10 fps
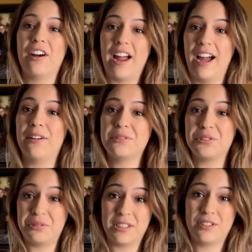are
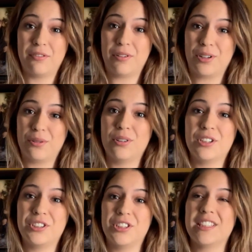outstretched for you.
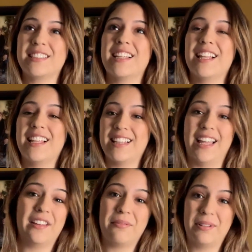Just
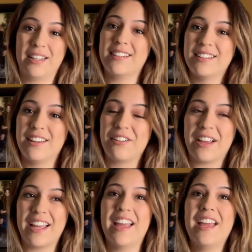let him in,
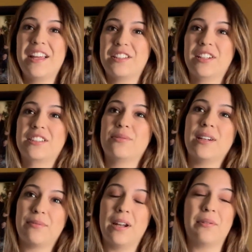okay? So that's what, what